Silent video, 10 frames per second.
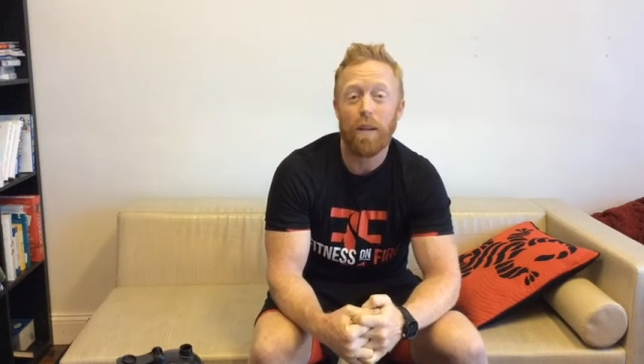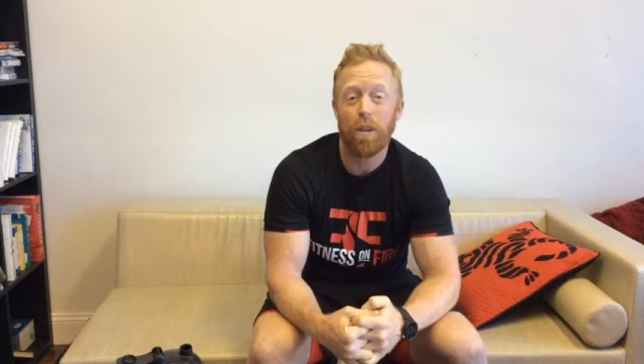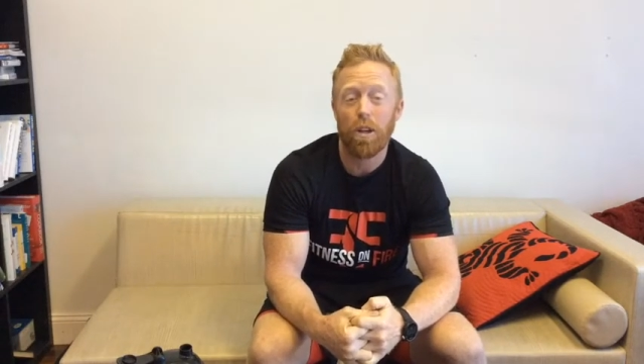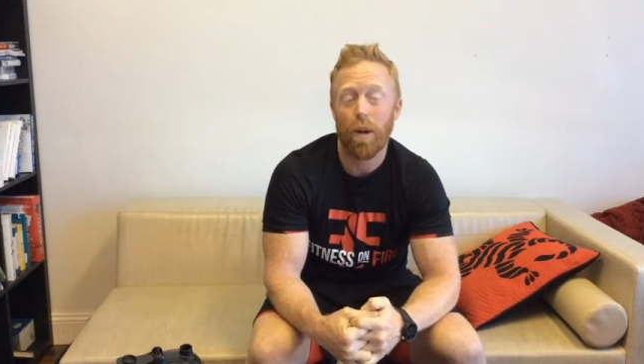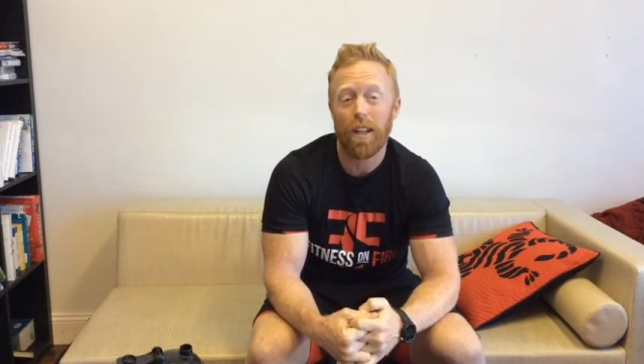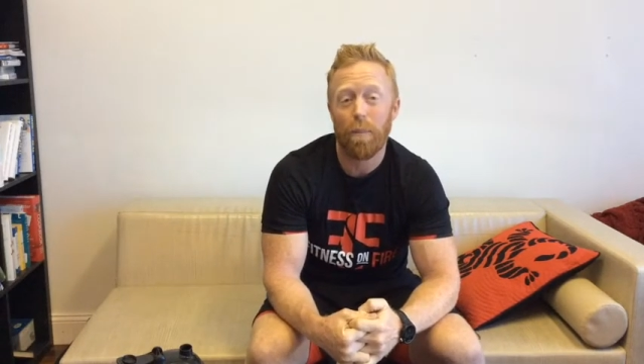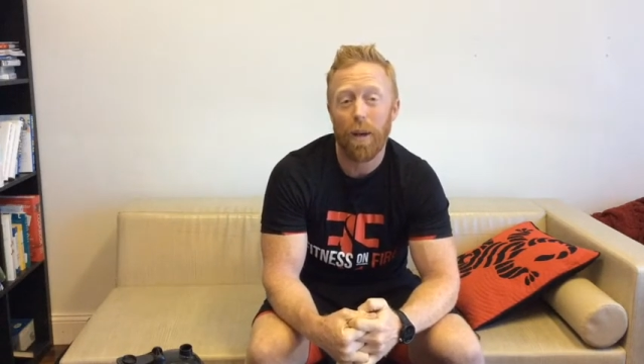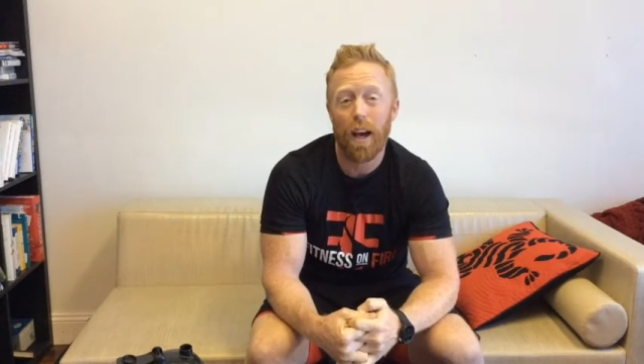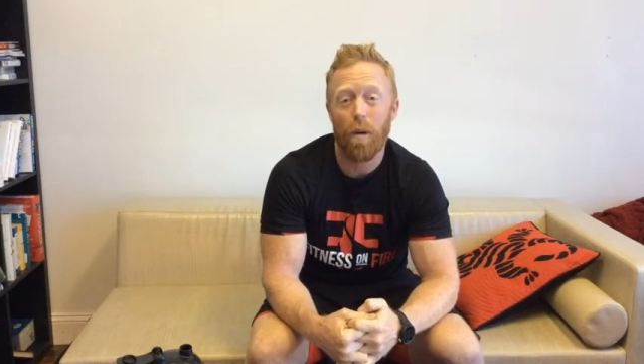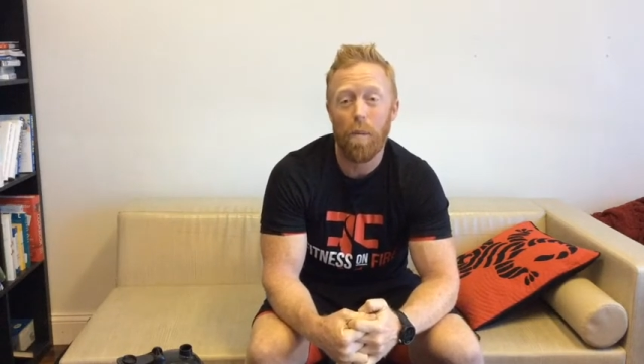when you ring the
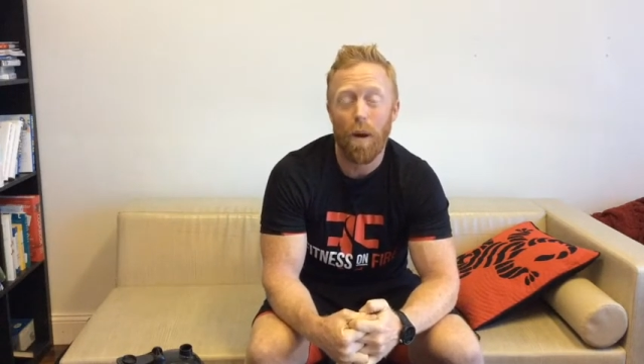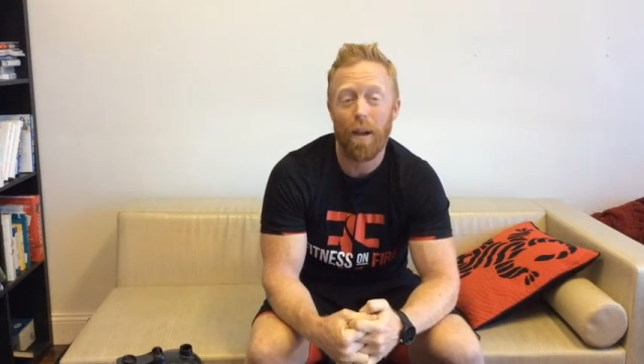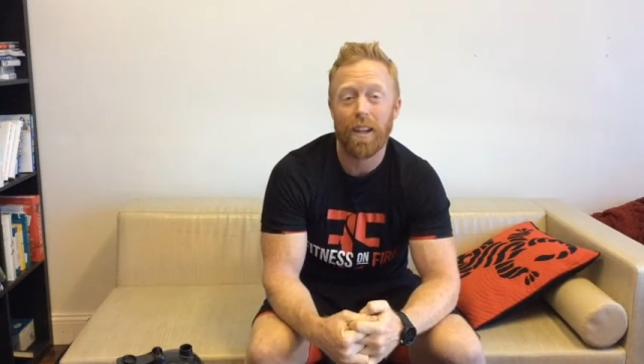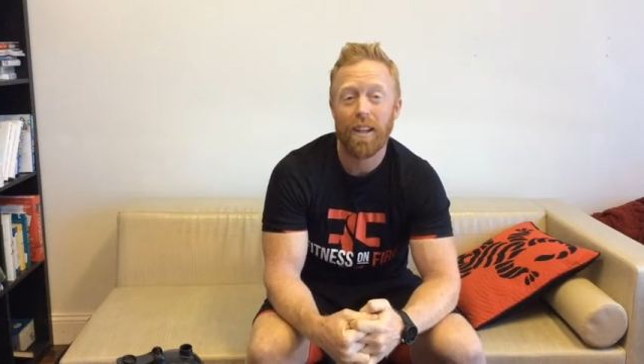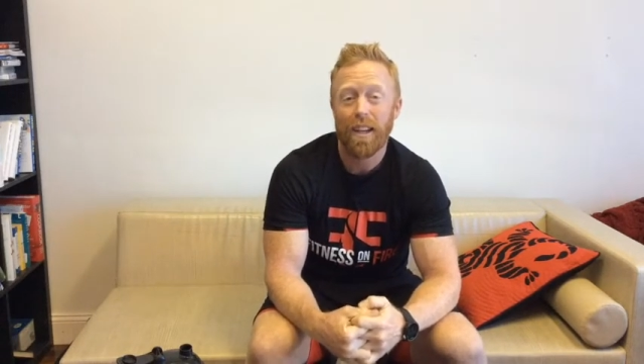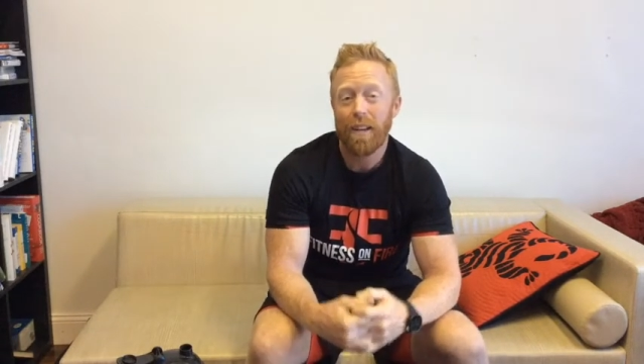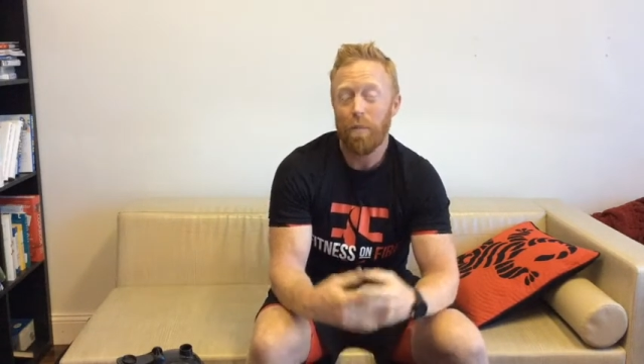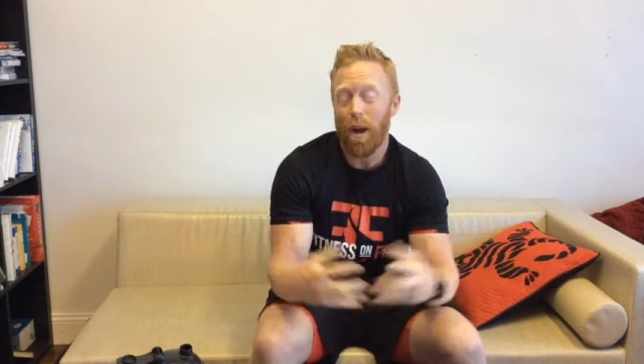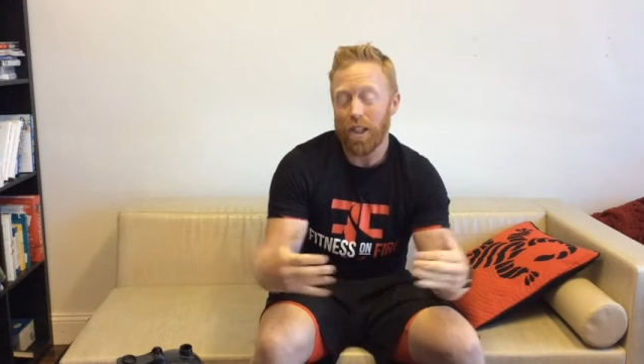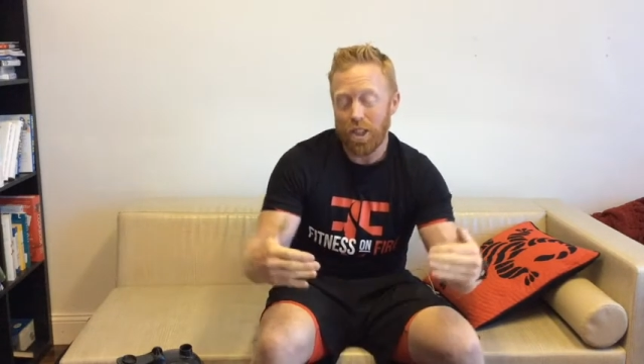bell, we
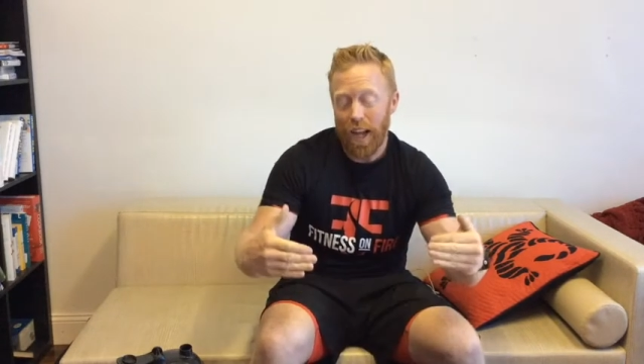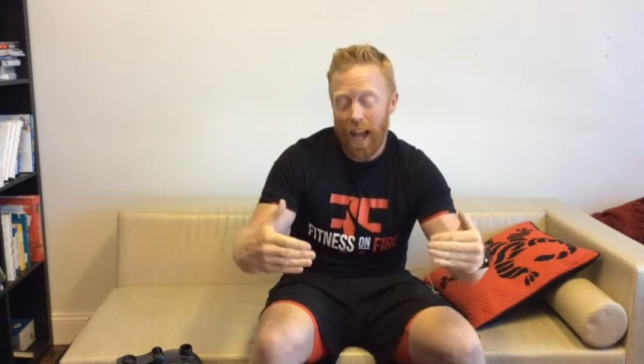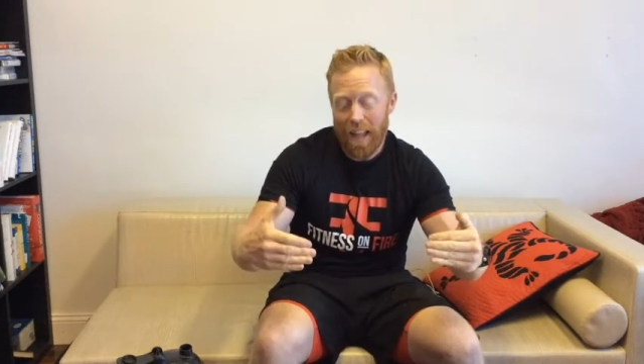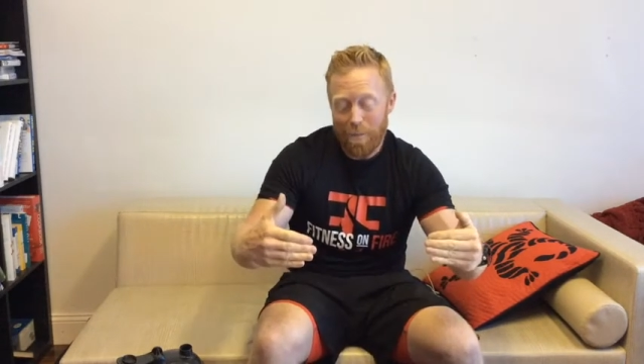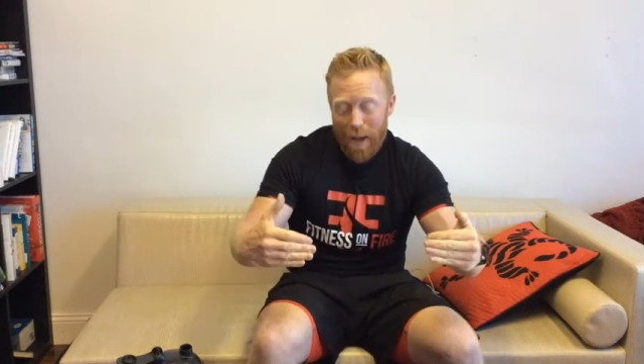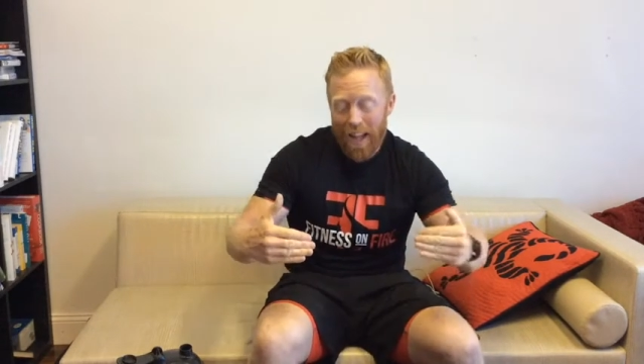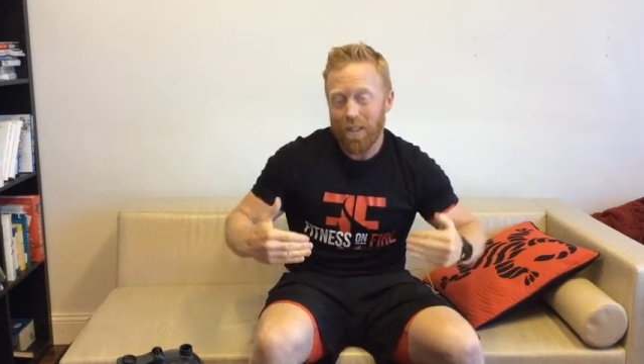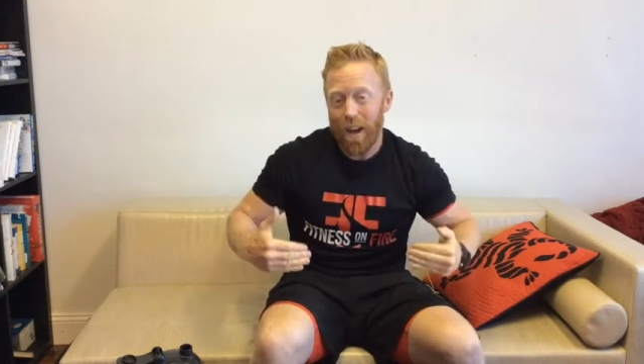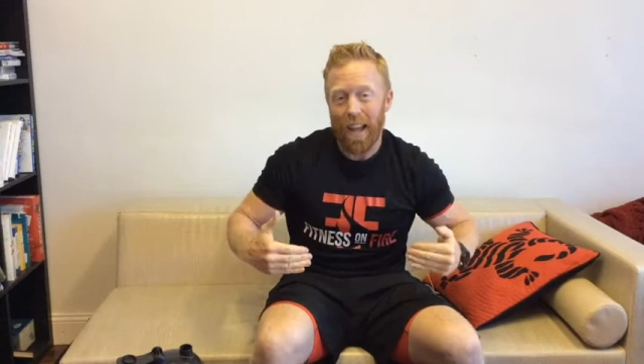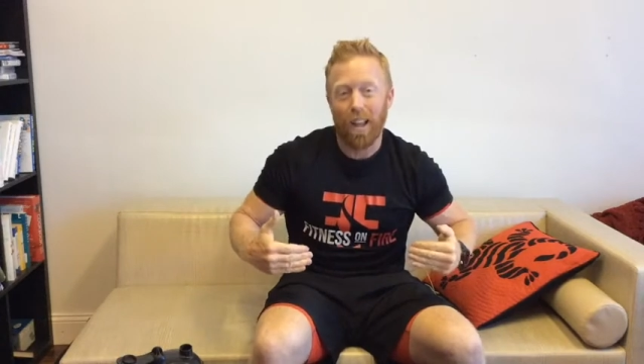probably should have had the pads go
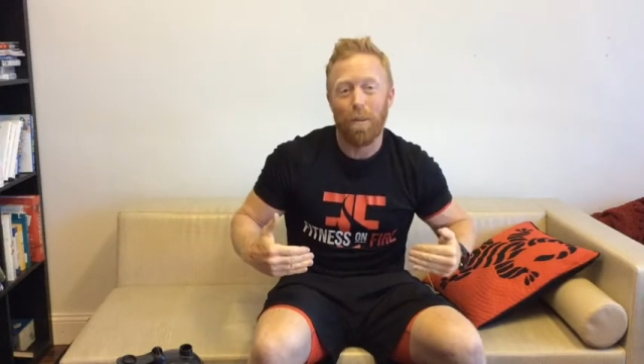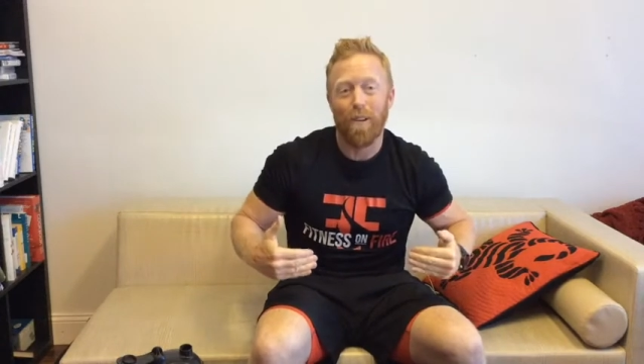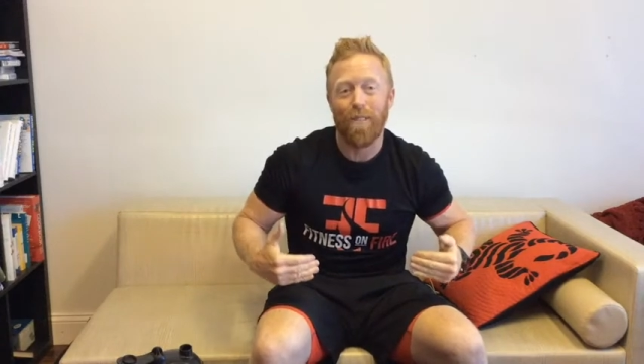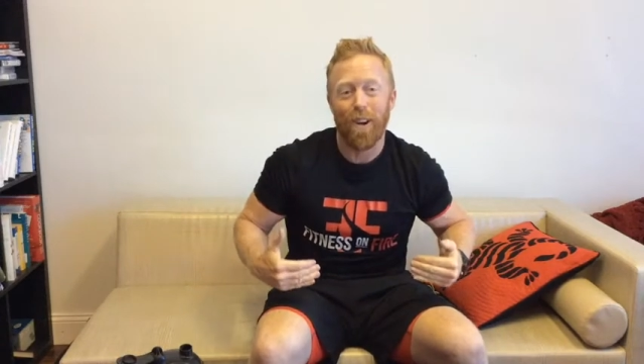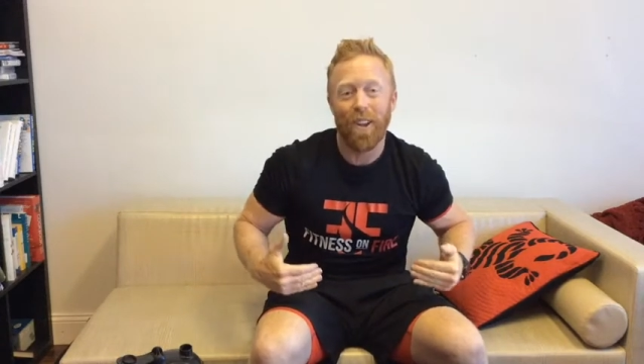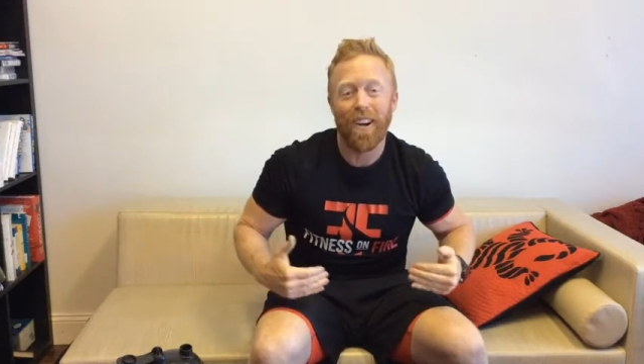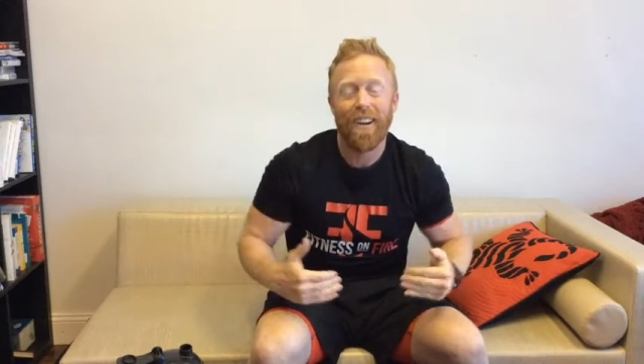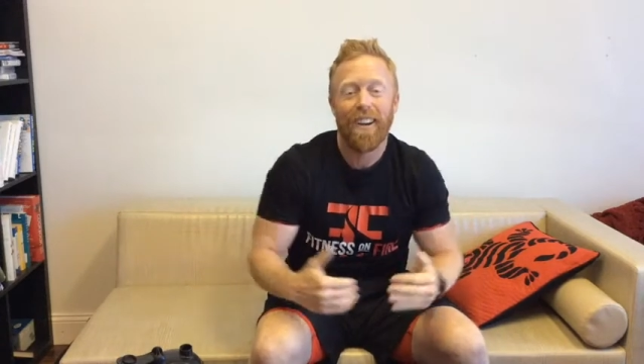out a little bit further.